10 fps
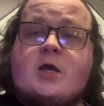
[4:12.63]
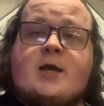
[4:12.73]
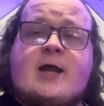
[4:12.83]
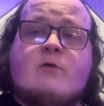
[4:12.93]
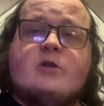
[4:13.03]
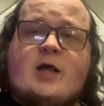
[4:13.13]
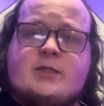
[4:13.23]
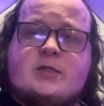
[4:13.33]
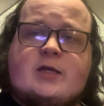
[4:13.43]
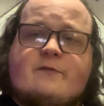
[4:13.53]
And I would
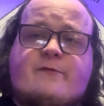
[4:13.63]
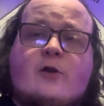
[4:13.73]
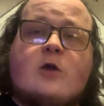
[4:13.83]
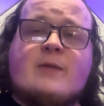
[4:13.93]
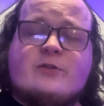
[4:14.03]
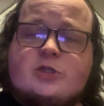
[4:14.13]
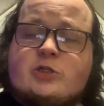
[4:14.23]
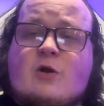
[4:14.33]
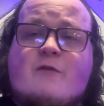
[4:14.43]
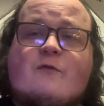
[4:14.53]
like to confirm that the
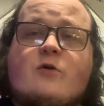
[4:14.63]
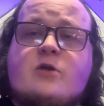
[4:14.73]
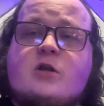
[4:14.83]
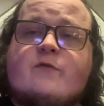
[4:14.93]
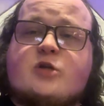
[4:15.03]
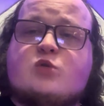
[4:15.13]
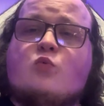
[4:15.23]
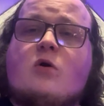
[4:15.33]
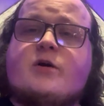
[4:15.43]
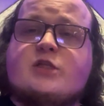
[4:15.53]
Starfall universe
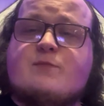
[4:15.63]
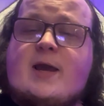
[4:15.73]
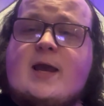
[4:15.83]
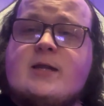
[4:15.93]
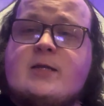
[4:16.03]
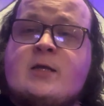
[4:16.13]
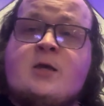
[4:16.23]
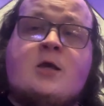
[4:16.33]
will expand